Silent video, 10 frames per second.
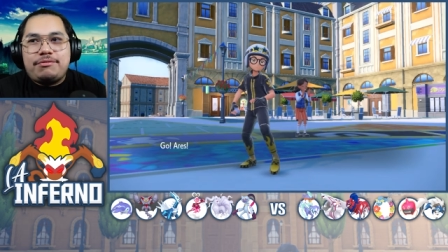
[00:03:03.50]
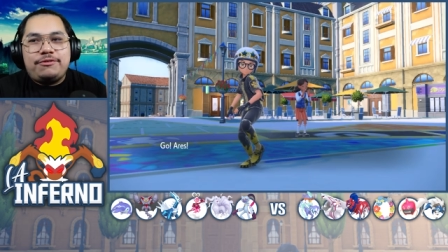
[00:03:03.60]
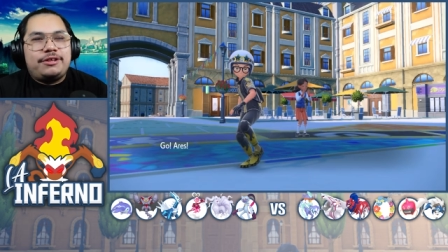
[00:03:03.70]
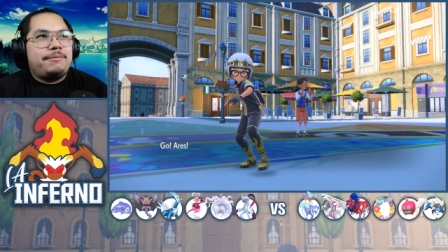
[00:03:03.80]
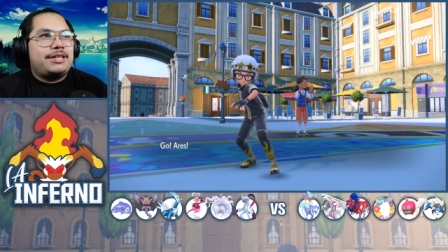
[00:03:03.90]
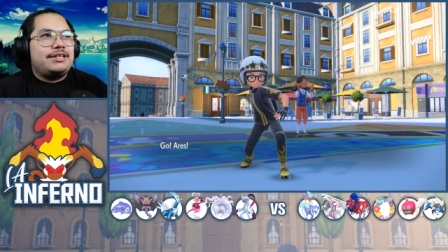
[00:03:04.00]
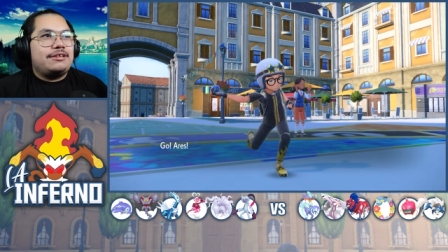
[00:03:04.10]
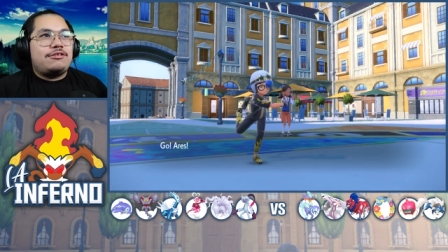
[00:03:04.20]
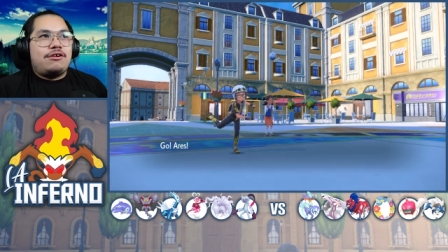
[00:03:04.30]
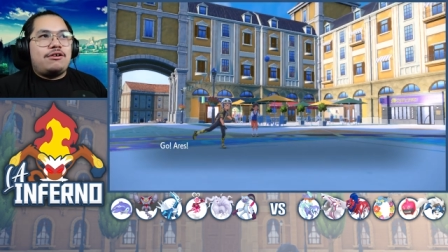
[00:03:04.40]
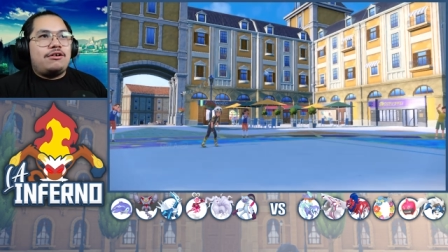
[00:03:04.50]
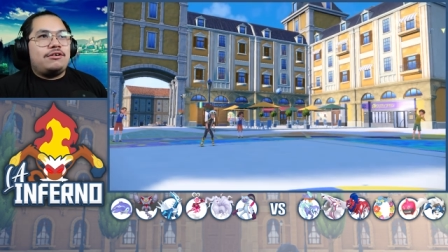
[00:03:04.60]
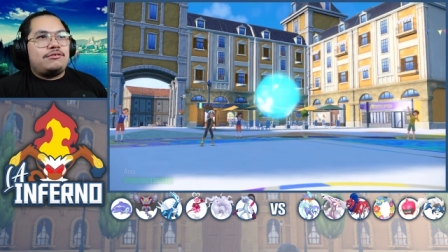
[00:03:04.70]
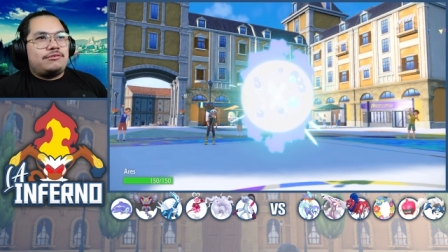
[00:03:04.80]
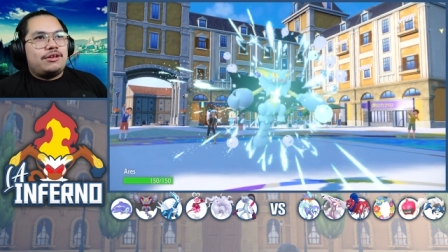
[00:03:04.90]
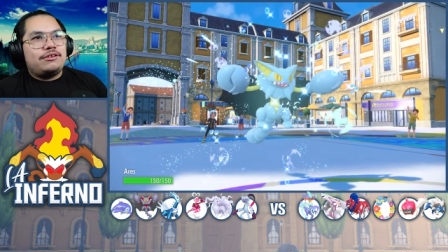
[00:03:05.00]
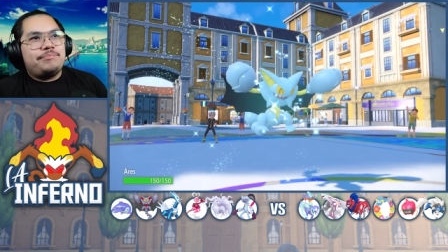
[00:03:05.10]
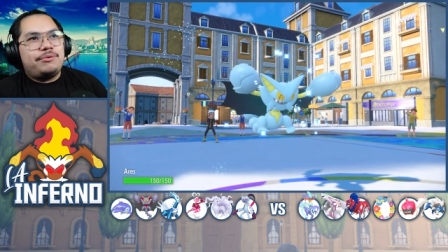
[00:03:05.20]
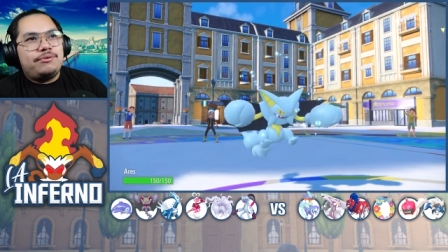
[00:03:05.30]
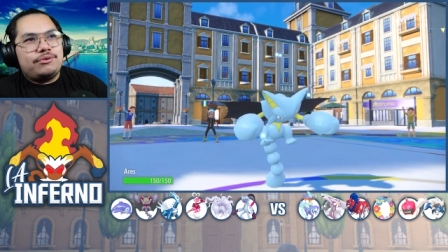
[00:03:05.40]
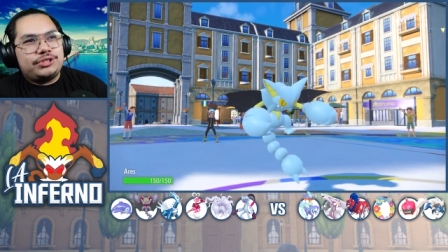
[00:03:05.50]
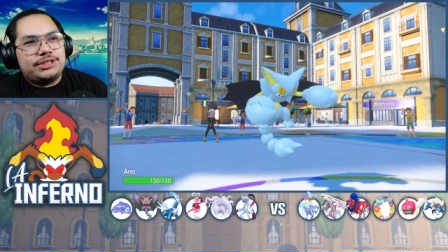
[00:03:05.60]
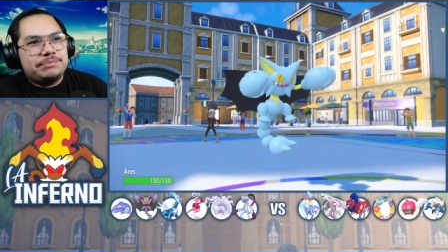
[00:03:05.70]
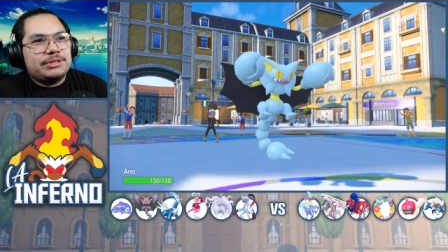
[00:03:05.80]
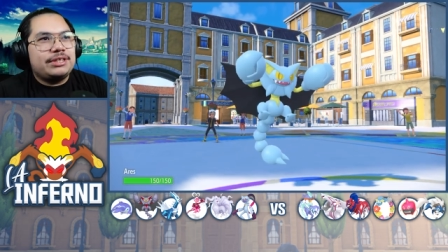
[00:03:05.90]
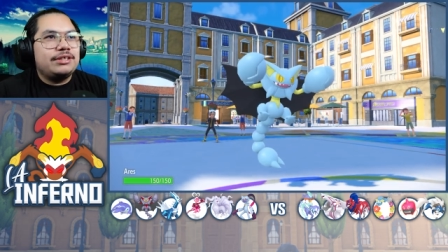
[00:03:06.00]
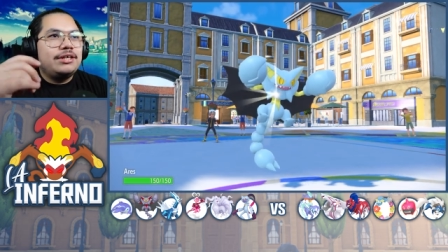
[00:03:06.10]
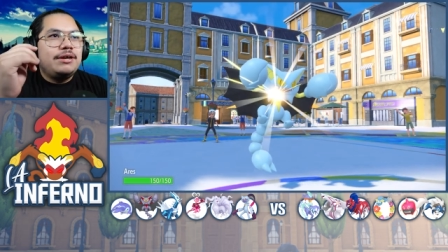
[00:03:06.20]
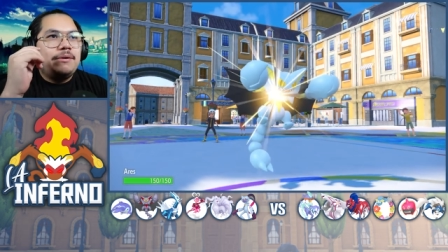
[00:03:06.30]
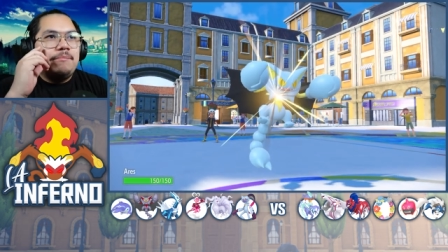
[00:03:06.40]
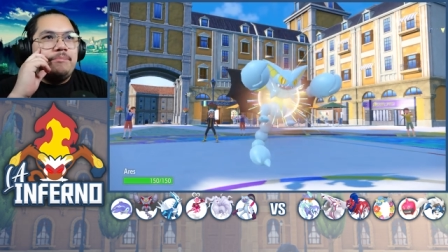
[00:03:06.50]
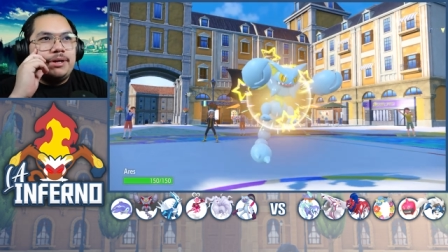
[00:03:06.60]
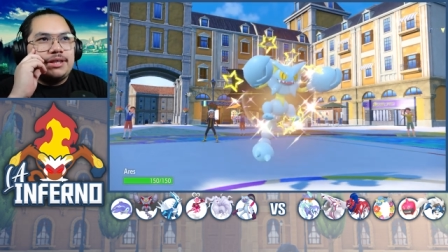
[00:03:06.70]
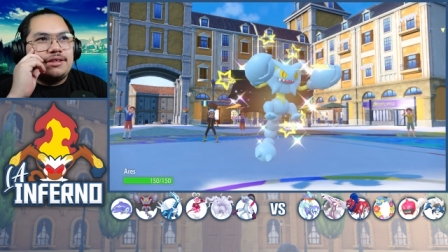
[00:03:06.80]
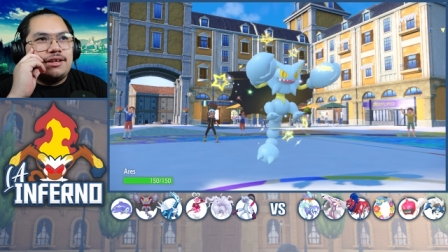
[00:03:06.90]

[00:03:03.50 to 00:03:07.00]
I was fully expecting Discharge or Thunderbolt or something. But